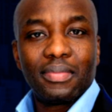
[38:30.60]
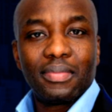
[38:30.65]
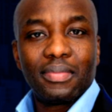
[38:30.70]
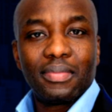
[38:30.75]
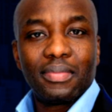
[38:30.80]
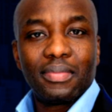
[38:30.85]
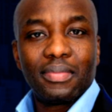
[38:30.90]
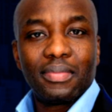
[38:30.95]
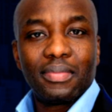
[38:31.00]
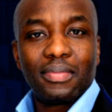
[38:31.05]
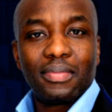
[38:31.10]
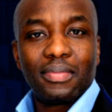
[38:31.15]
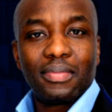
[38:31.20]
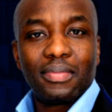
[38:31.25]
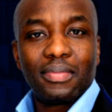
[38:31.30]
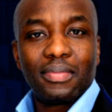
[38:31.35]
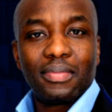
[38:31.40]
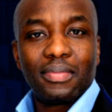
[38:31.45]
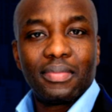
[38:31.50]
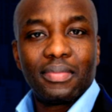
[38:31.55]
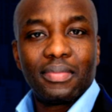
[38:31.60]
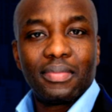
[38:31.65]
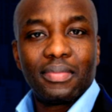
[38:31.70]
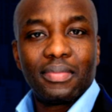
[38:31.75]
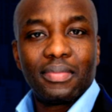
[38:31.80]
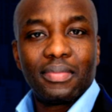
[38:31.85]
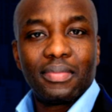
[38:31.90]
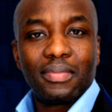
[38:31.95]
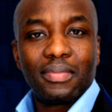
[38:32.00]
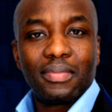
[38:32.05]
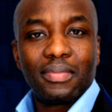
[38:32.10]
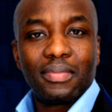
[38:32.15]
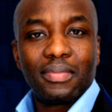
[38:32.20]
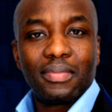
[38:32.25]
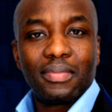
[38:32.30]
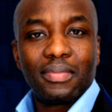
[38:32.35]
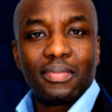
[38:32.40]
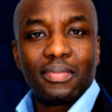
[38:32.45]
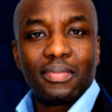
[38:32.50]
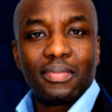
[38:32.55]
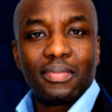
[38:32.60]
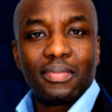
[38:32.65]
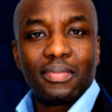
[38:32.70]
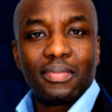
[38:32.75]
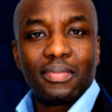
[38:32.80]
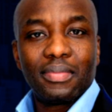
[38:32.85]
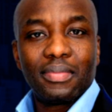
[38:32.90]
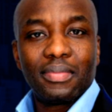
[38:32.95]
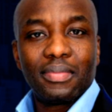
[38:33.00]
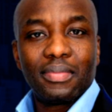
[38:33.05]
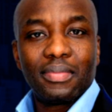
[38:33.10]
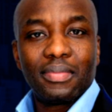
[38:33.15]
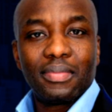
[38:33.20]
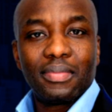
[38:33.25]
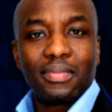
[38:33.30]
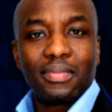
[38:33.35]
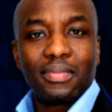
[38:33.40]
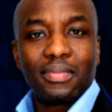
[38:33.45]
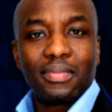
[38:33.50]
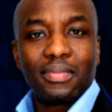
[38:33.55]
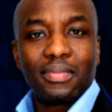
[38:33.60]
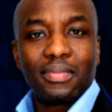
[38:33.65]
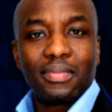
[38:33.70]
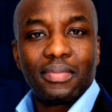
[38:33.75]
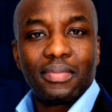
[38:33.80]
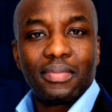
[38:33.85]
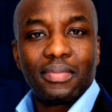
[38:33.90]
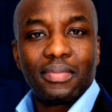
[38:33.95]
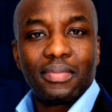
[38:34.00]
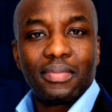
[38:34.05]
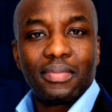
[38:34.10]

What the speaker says: (no lip movement)